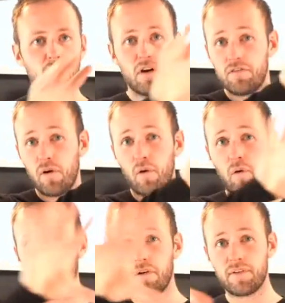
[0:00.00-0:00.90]
of
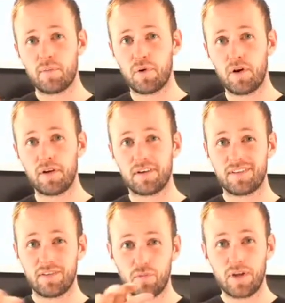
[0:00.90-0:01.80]
all of the
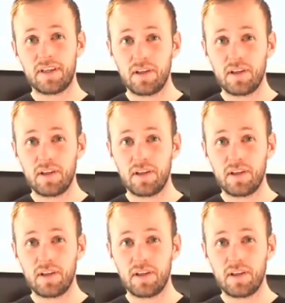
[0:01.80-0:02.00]
products within